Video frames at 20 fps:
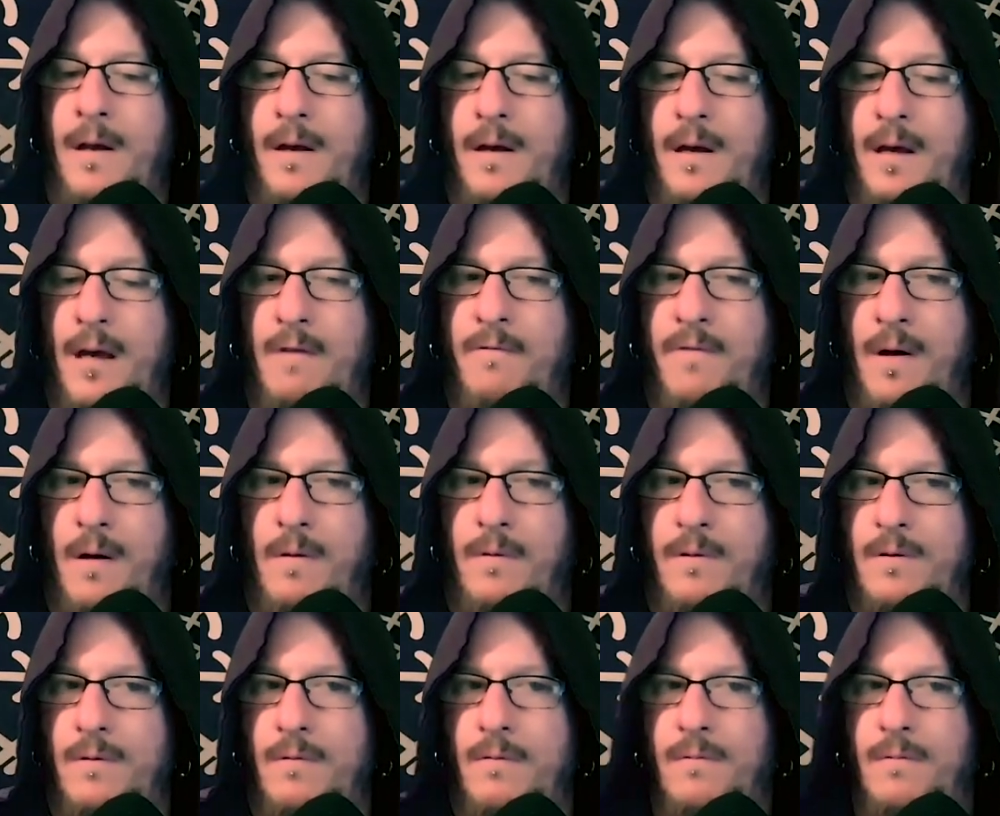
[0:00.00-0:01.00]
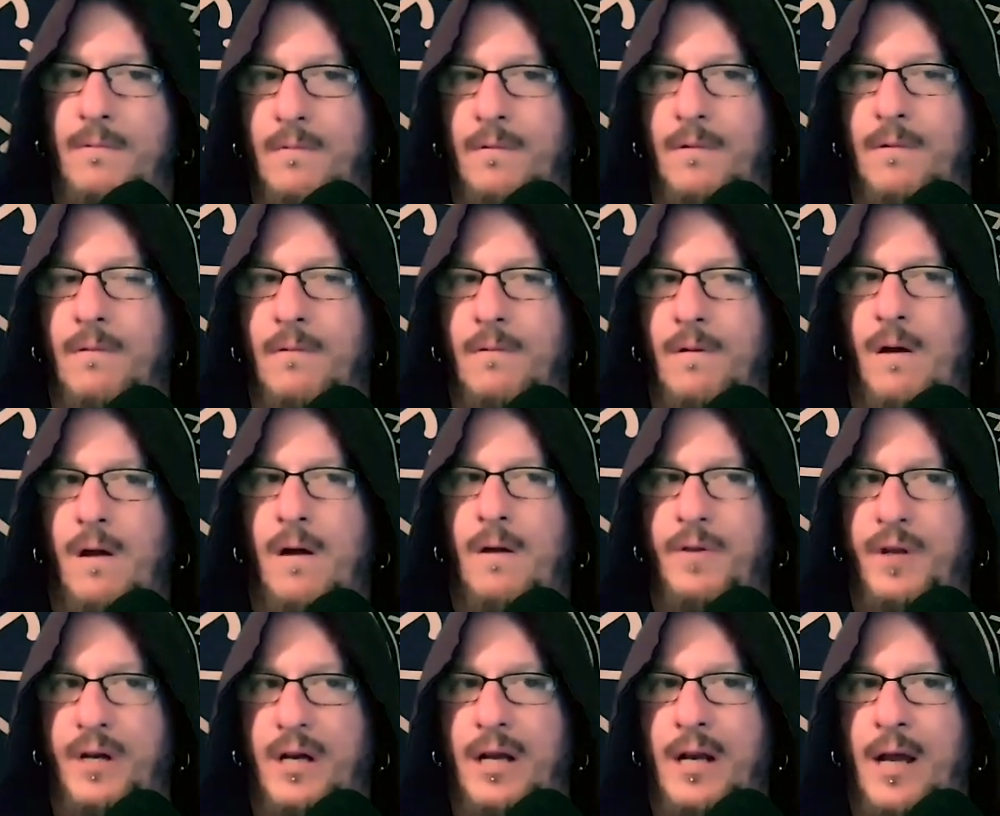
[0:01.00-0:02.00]
He felt
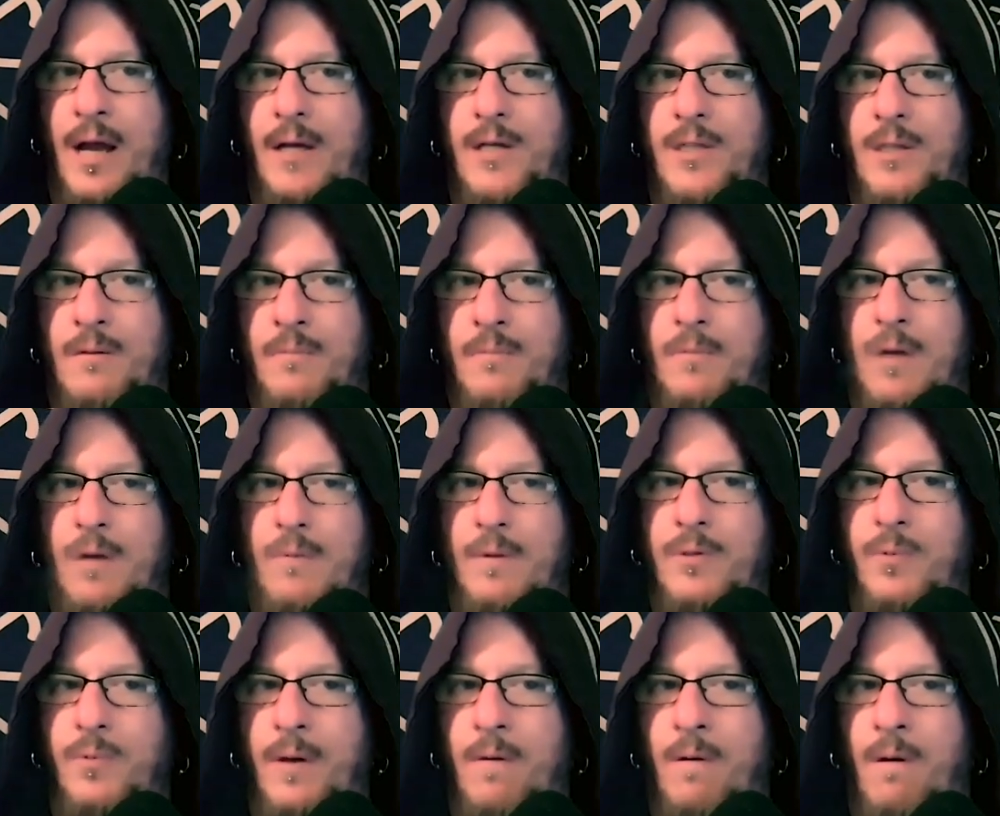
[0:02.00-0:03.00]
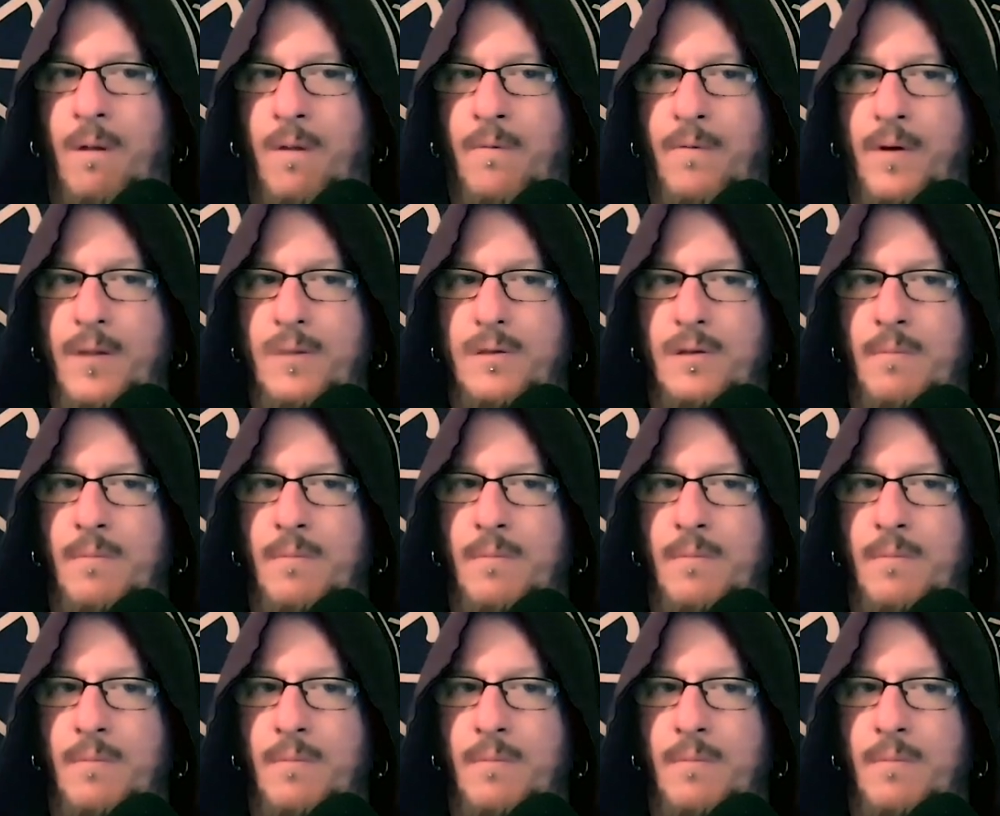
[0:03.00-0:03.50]
the connection between all of us,